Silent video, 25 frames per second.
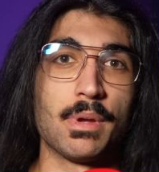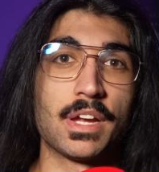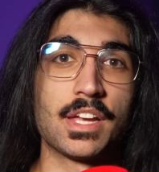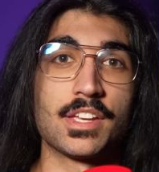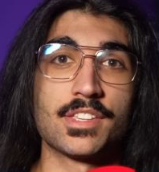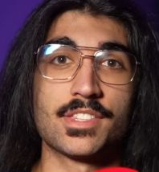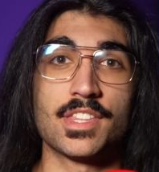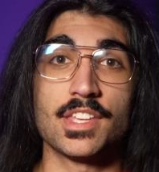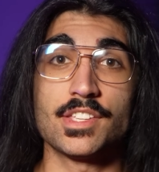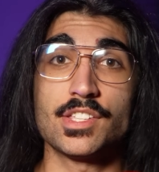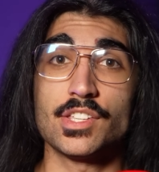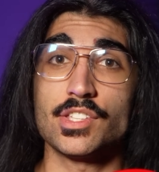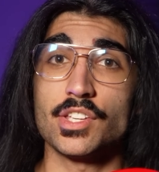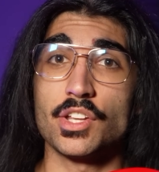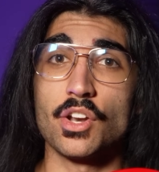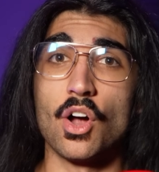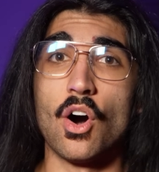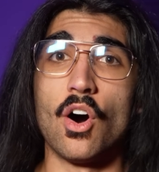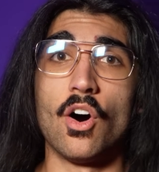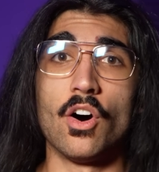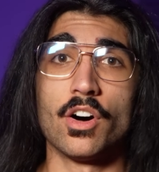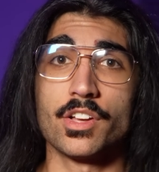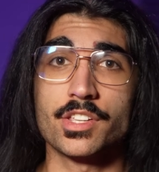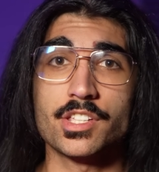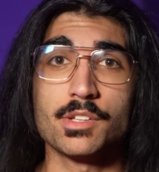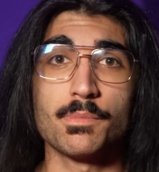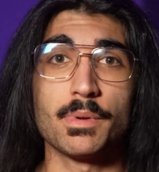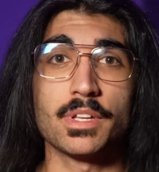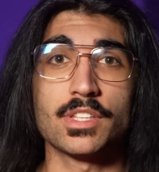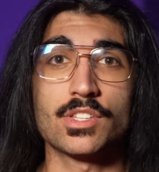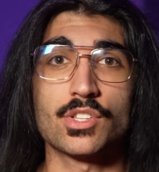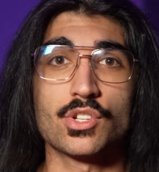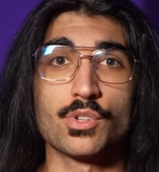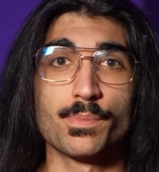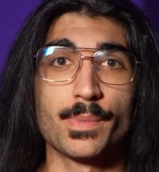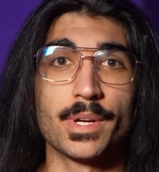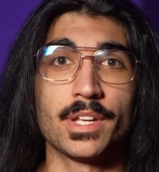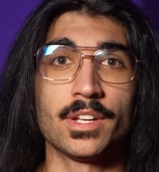because this is an awesome
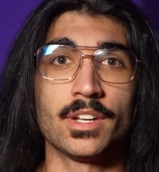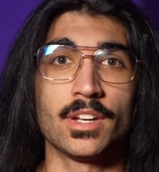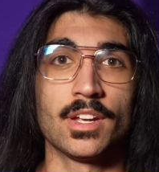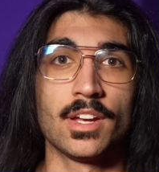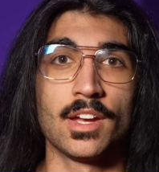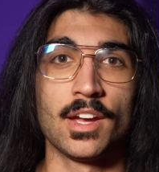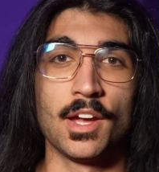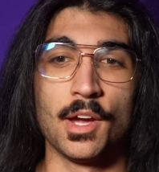instrument,